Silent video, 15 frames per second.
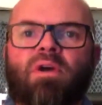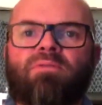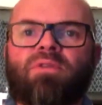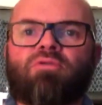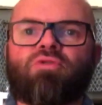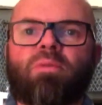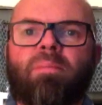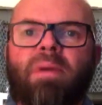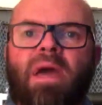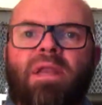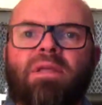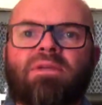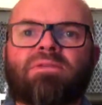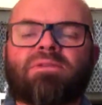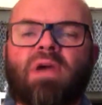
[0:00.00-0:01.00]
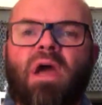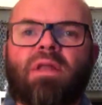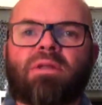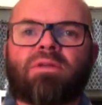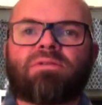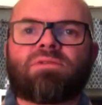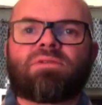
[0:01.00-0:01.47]
of the dramatic
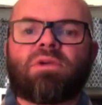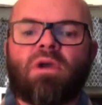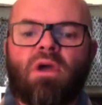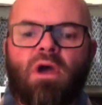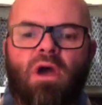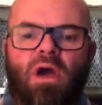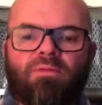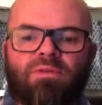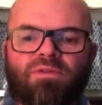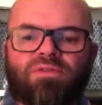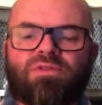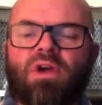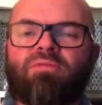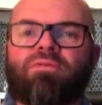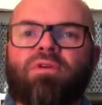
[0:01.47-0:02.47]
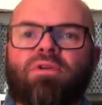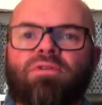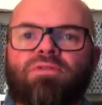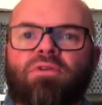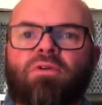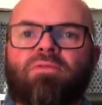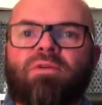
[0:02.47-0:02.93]
silence of the suffering
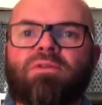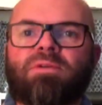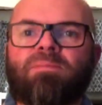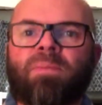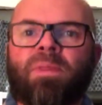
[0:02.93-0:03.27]
servant.